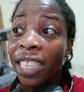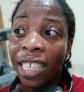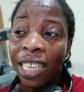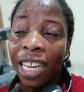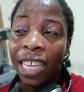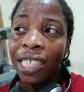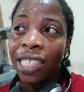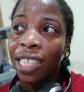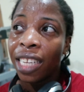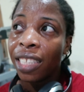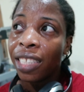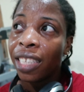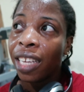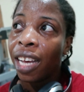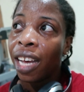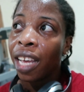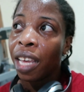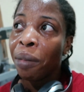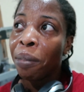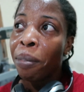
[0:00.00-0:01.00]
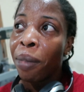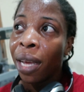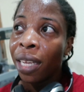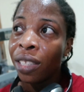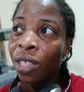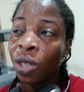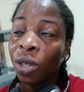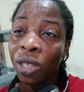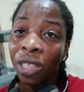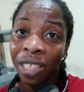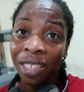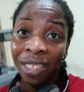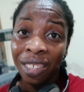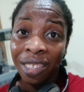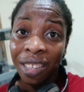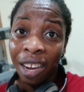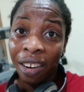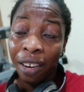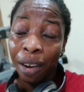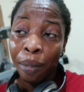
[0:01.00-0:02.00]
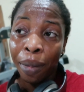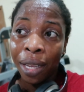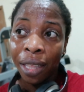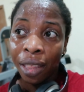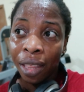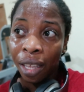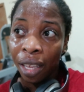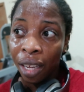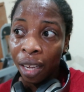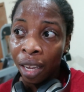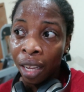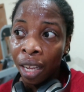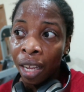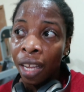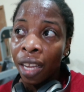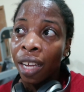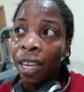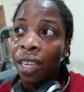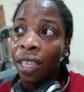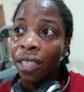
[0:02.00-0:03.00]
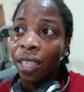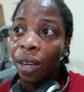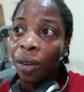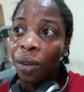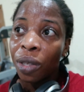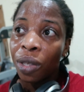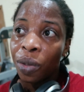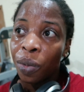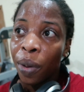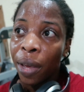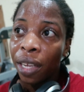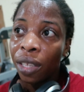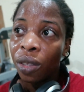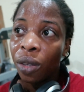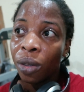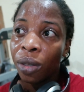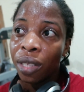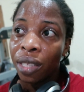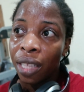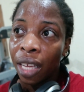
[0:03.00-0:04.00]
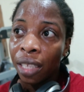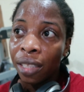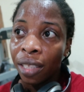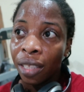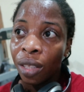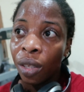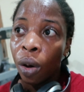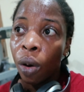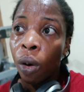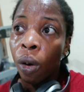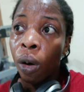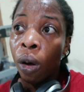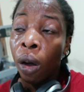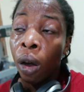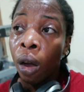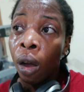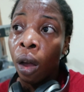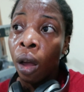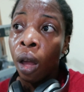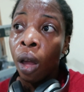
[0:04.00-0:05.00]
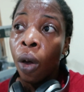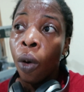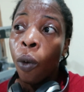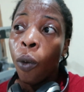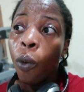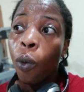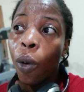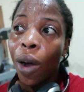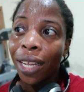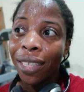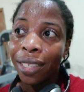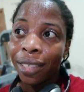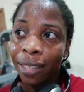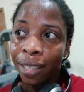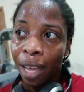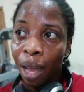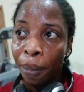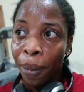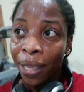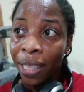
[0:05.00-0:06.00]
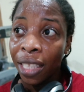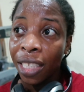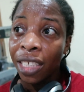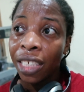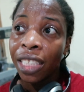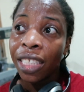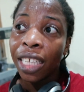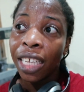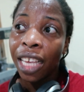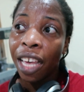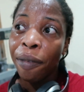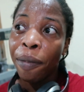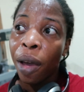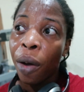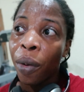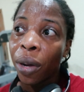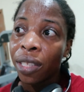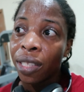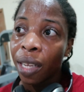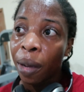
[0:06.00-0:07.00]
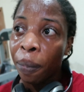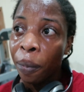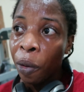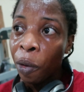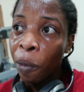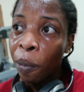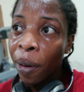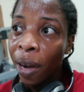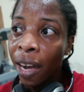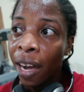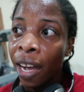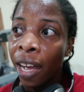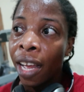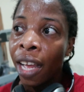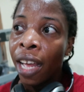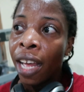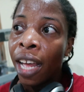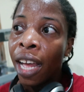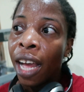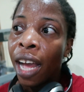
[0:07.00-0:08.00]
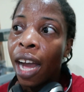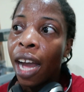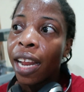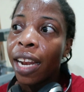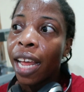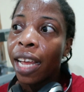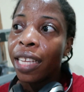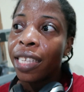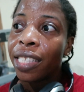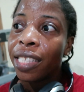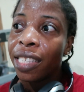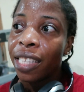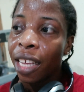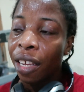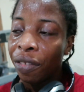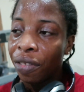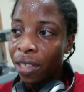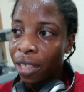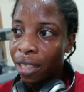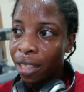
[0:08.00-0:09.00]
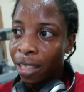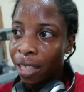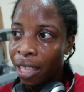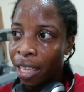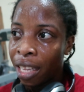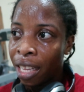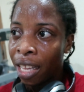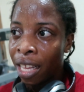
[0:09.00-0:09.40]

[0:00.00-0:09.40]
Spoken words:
And then I sent her a message on Instagram. I think that was where it all started. Or WhatsApp. I think she gave me a WhatsApp number and I saved it.